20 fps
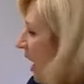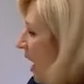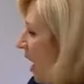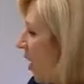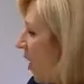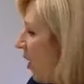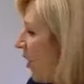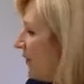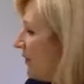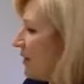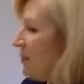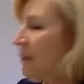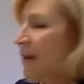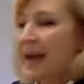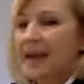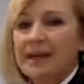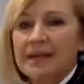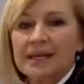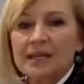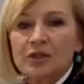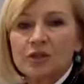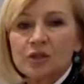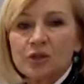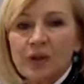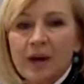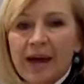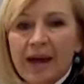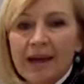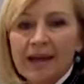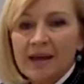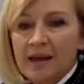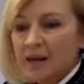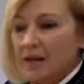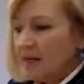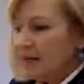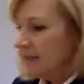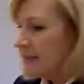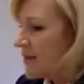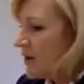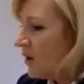are on the baking tray.
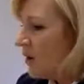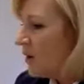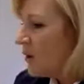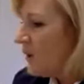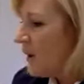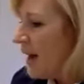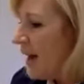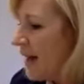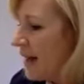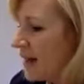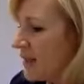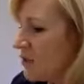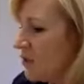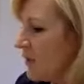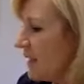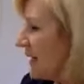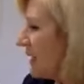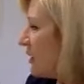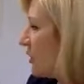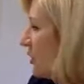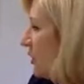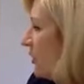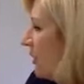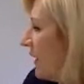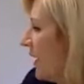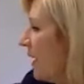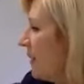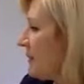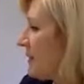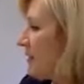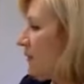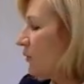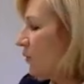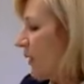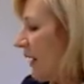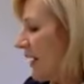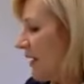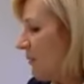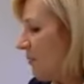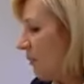So you need 2 cups of
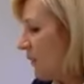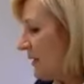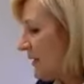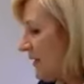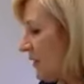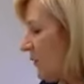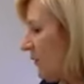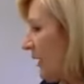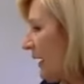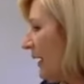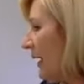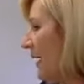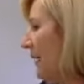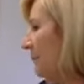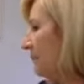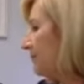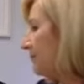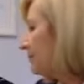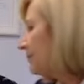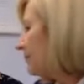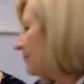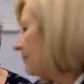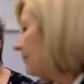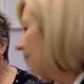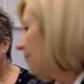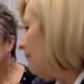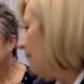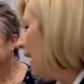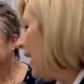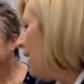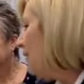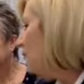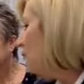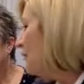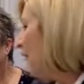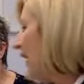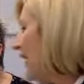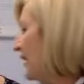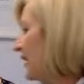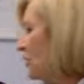grated mozzarella.
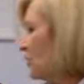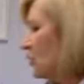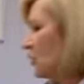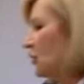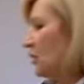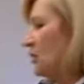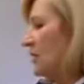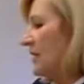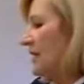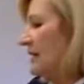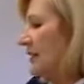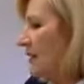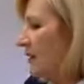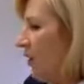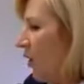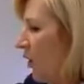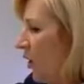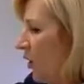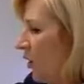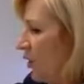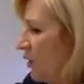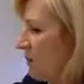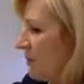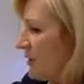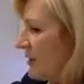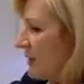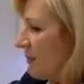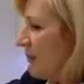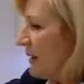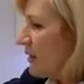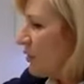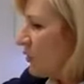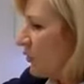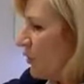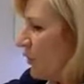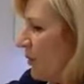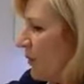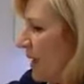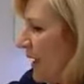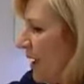And Faye, did you do this at home? Just
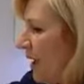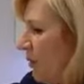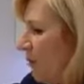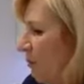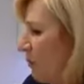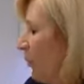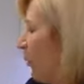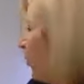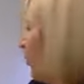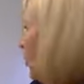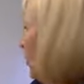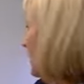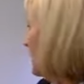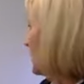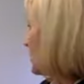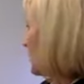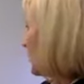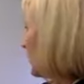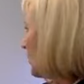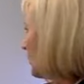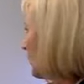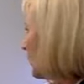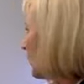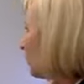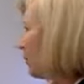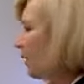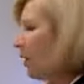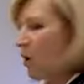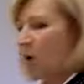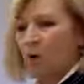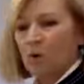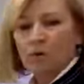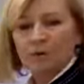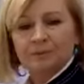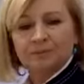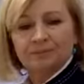measure them out, pour them into a bigger bowl?